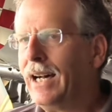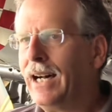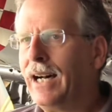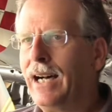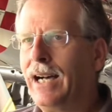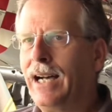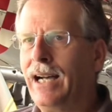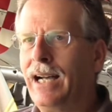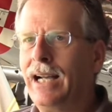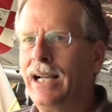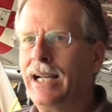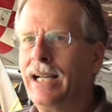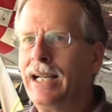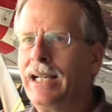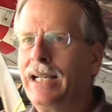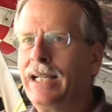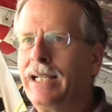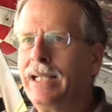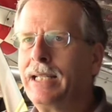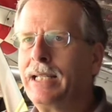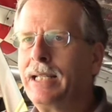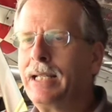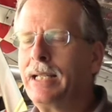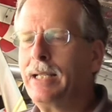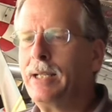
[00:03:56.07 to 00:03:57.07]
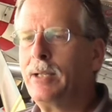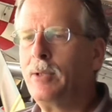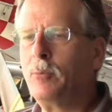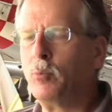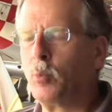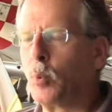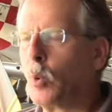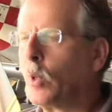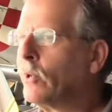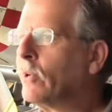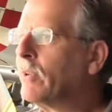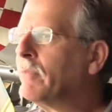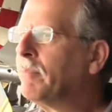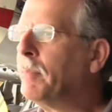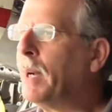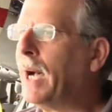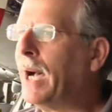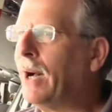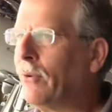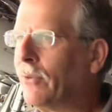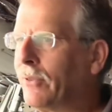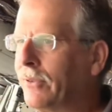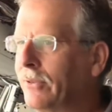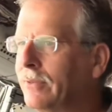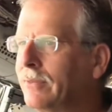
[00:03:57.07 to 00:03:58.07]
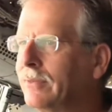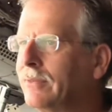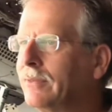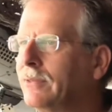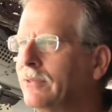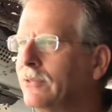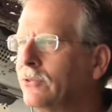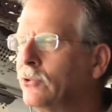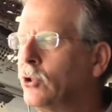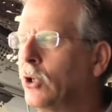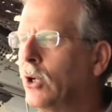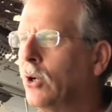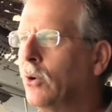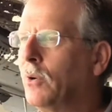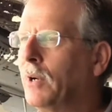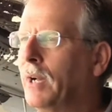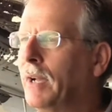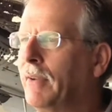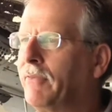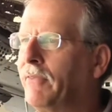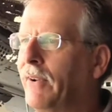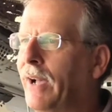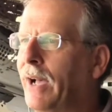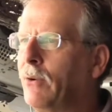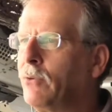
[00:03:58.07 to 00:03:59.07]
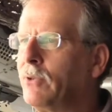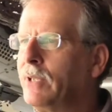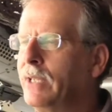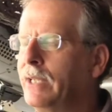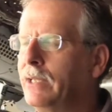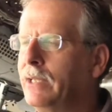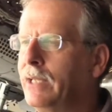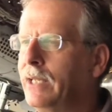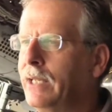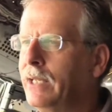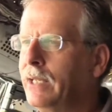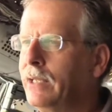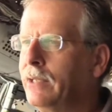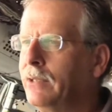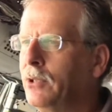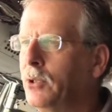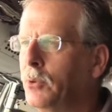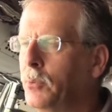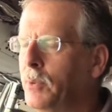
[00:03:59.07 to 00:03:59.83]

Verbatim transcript: Uh, word of mouth. So I found it in